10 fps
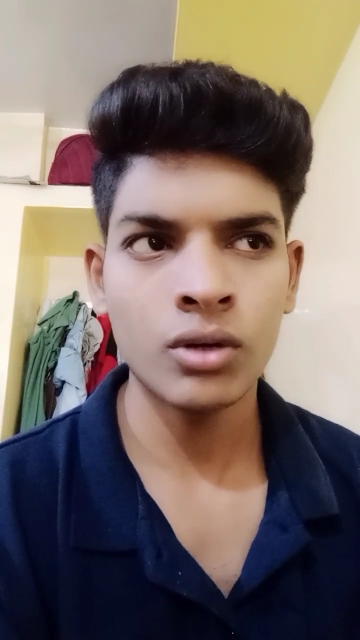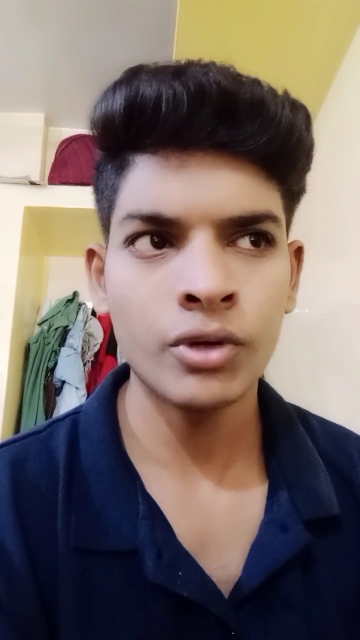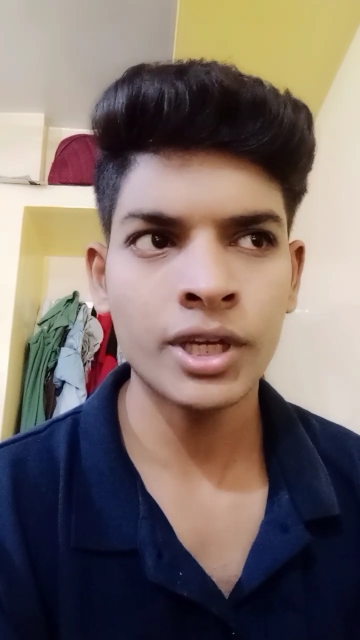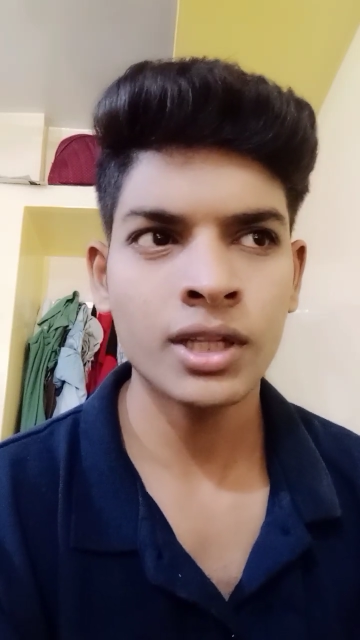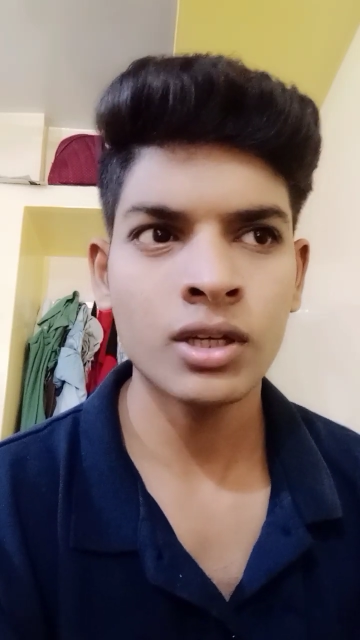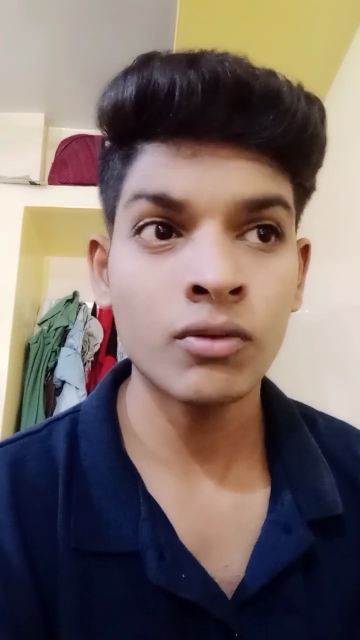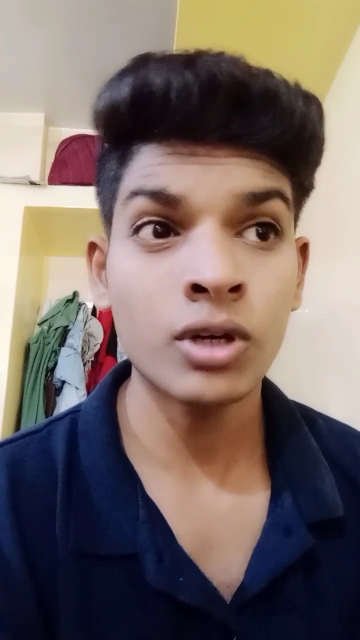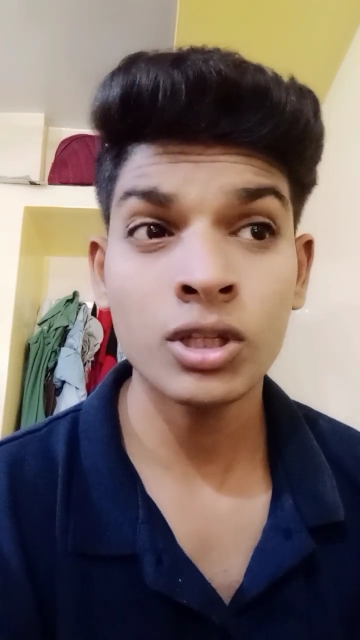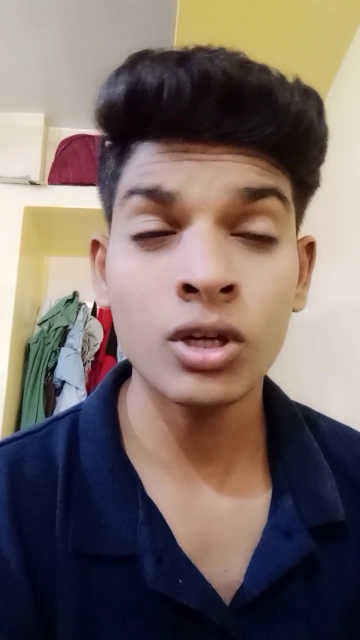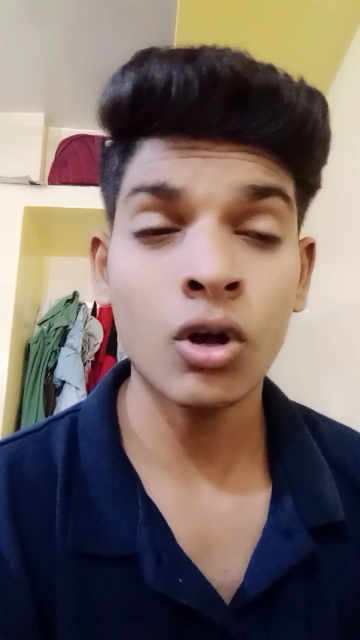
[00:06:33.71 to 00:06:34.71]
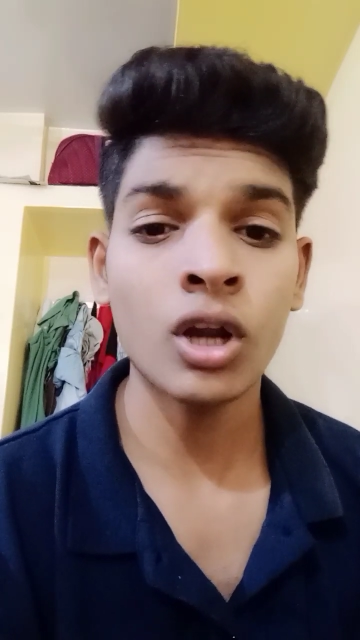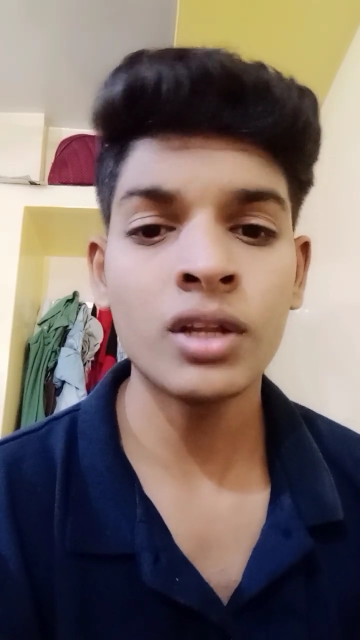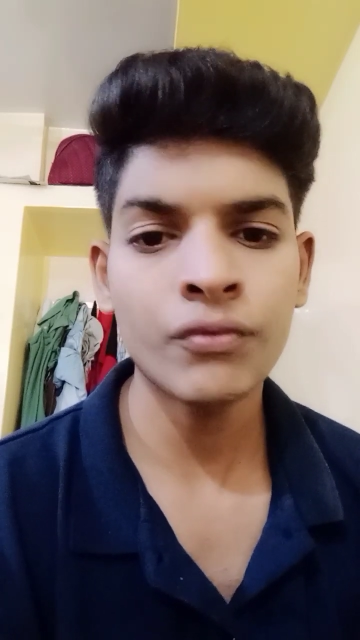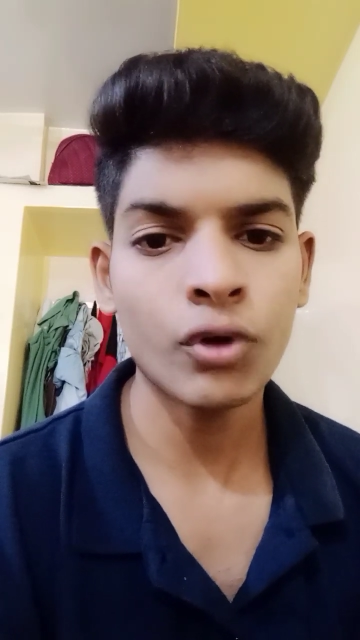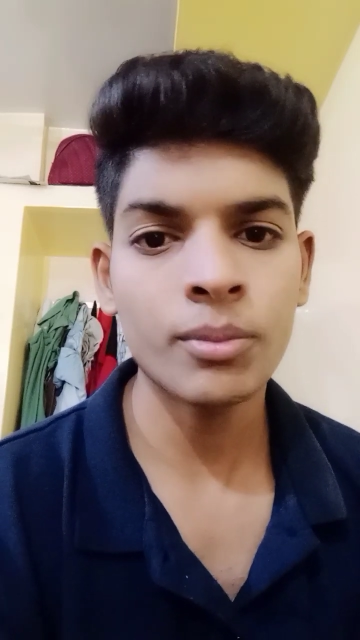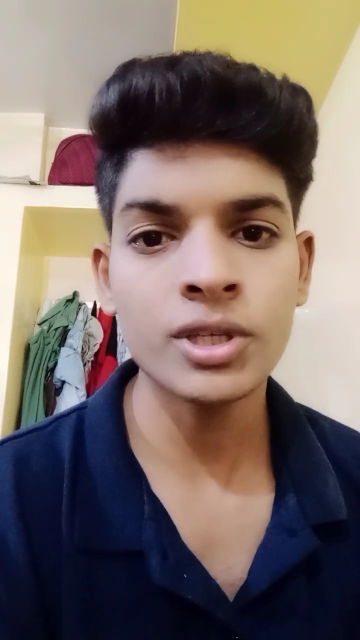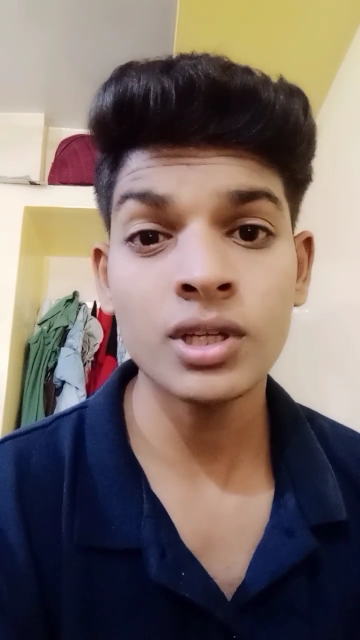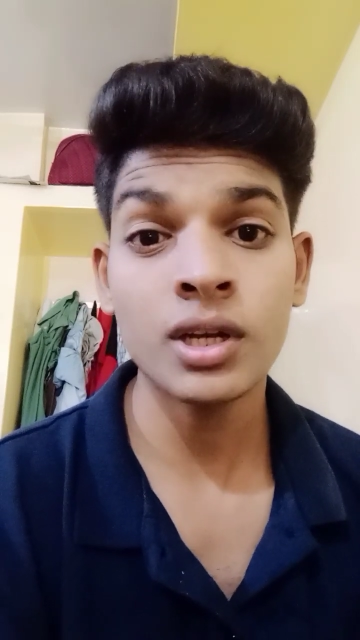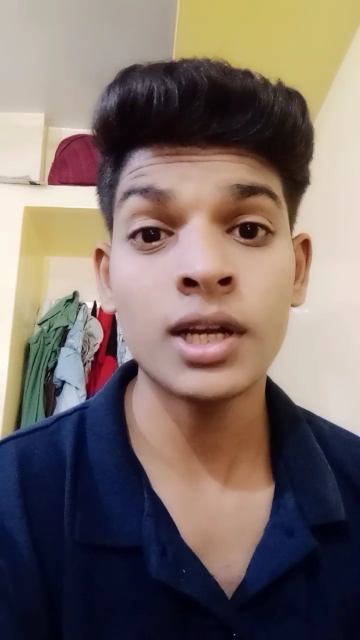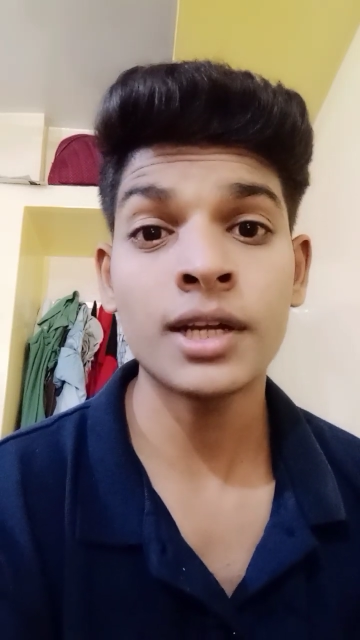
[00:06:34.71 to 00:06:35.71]
we can cover the all
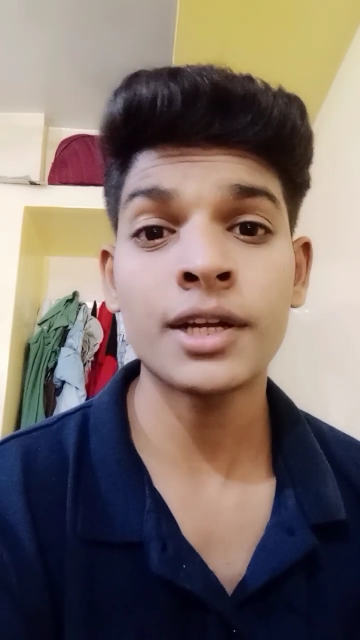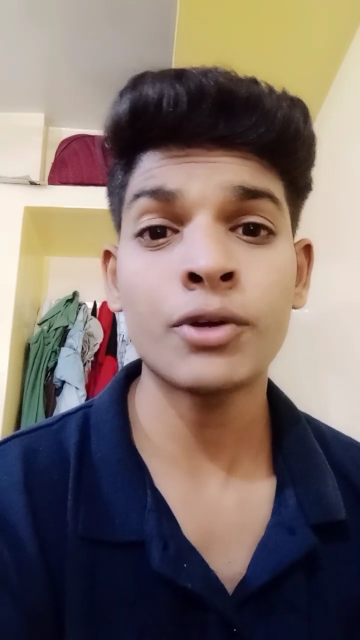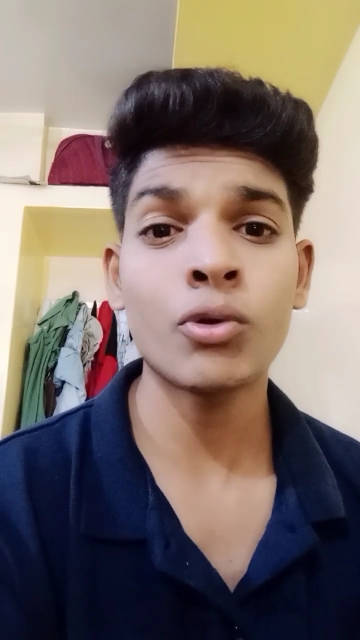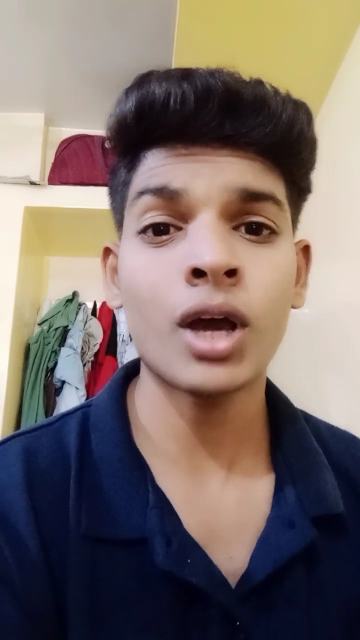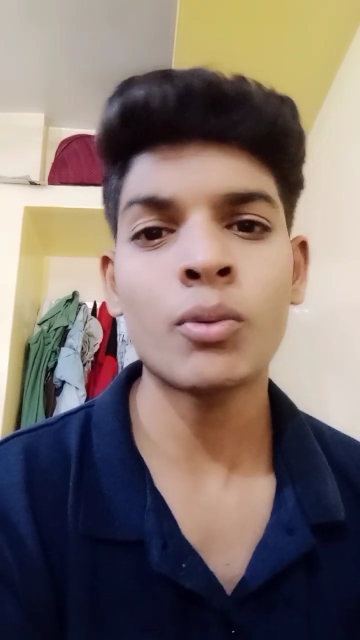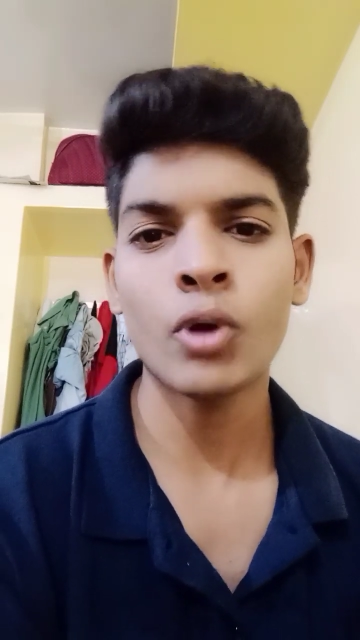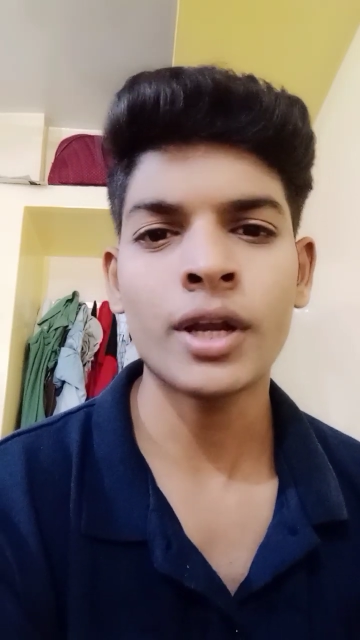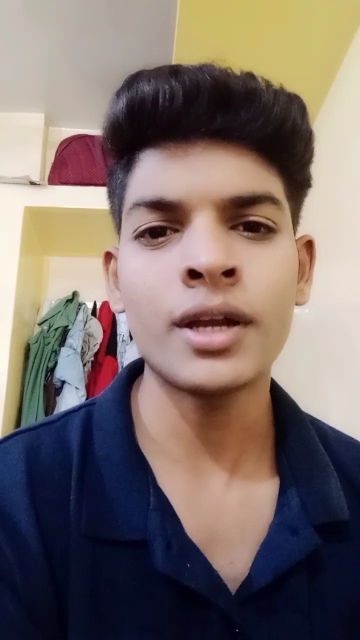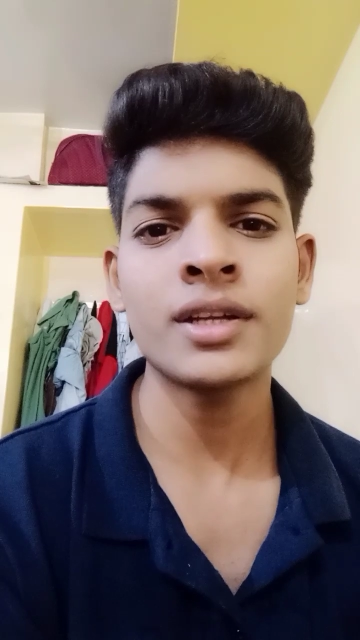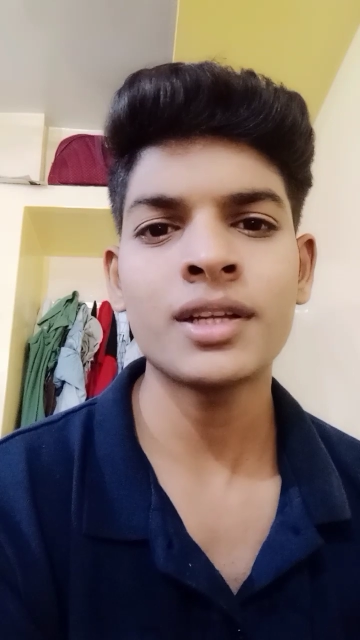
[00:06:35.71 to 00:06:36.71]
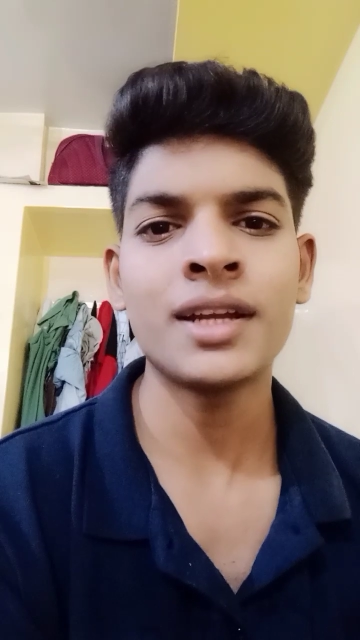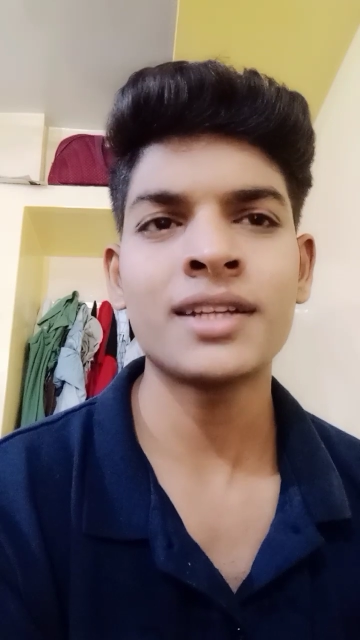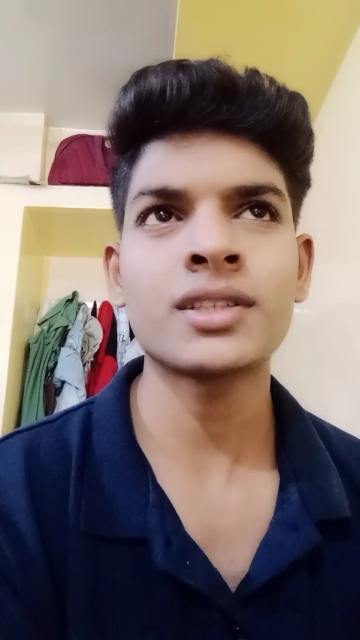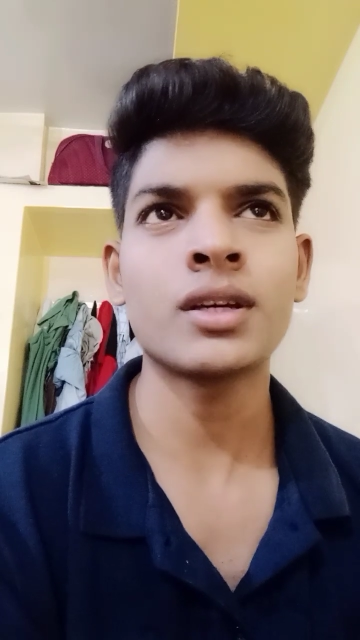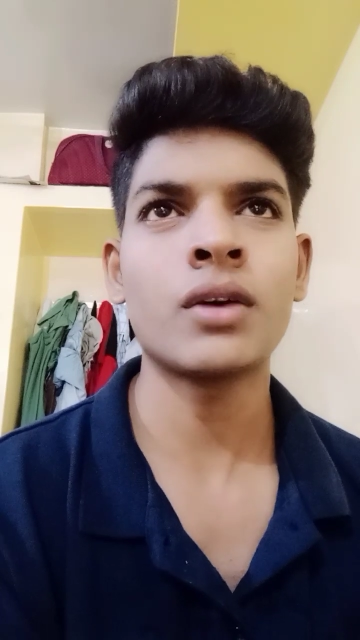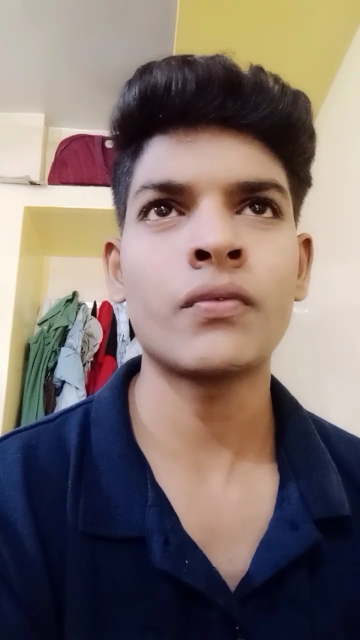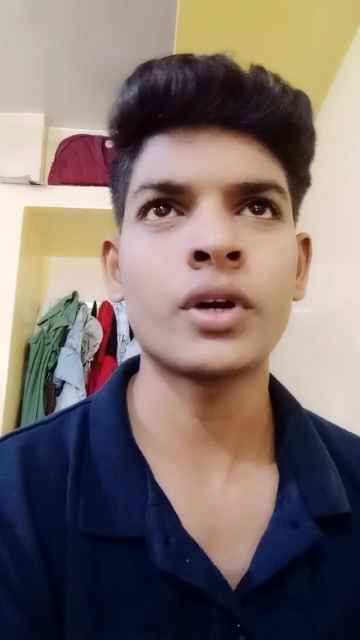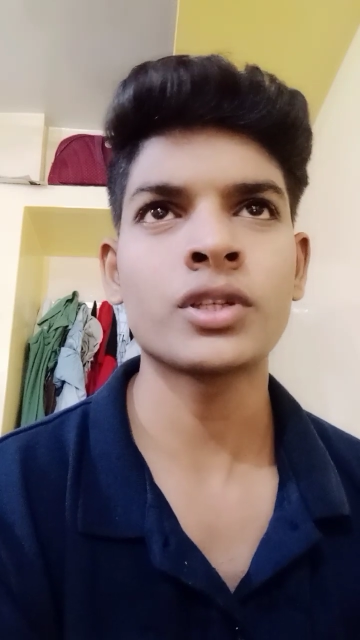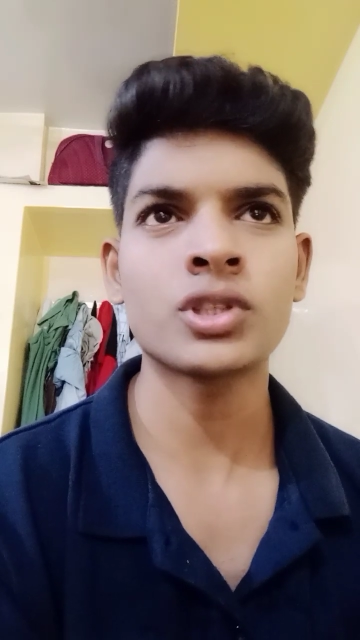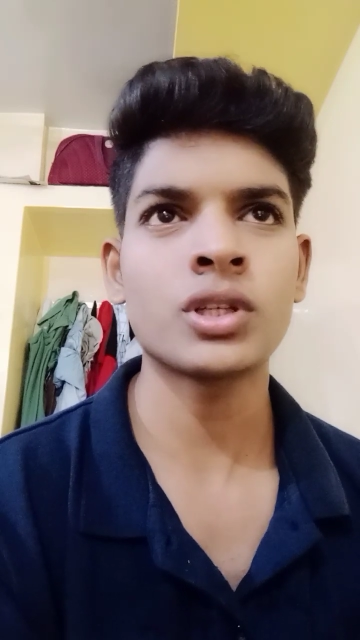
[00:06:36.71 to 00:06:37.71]
information related to carbohydrate, its
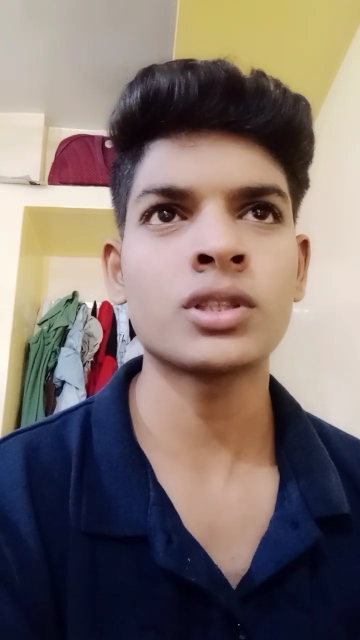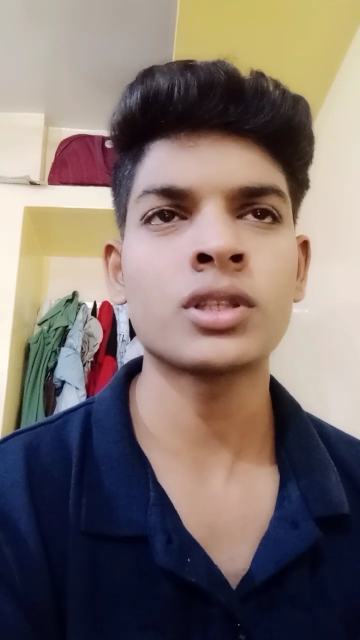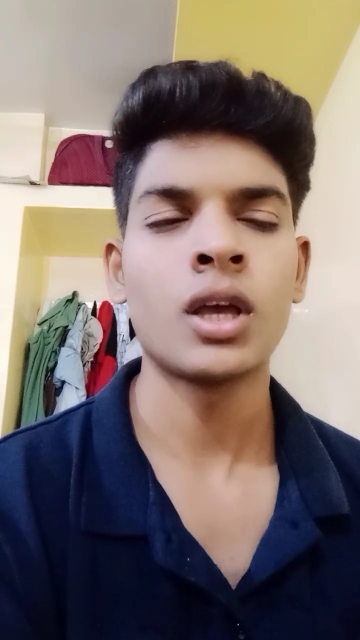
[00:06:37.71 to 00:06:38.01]
functions,